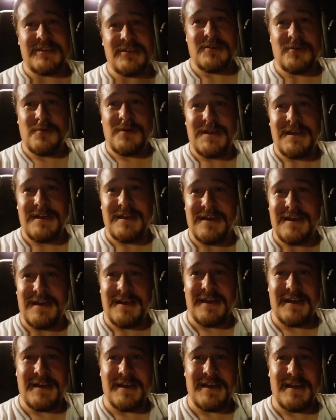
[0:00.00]
Uh,
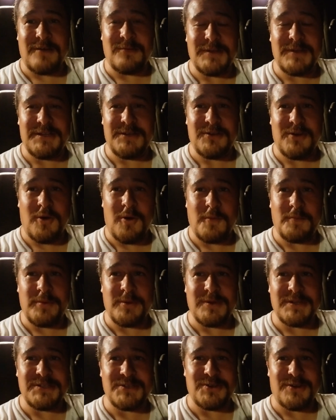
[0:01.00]
I really do hope you
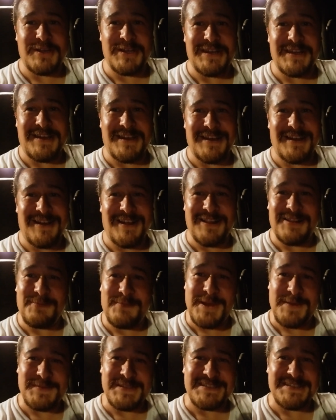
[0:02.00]
enjoyed uh, all of my
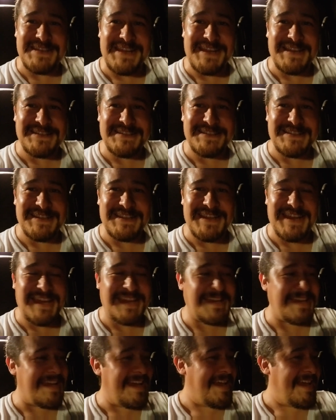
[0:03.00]
mistakes today.
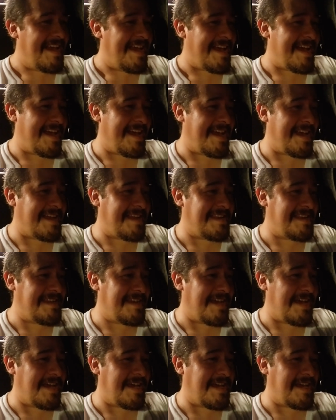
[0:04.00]
And
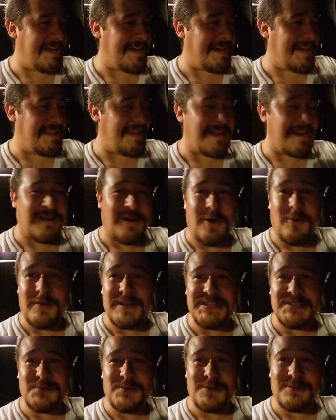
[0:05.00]
uh, like always,
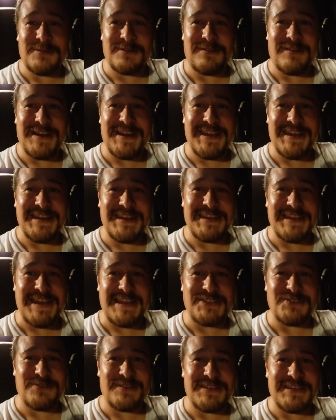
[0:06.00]
we'll go right ahead and catch you on
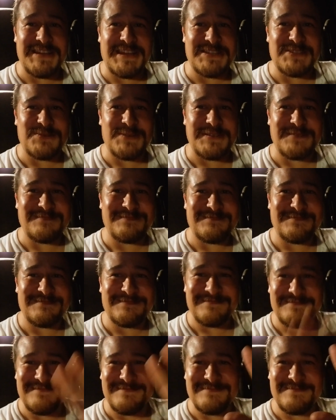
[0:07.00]
the next one.
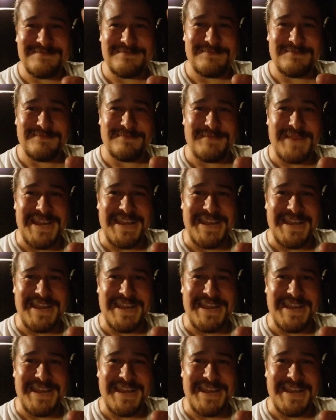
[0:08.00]
Bye.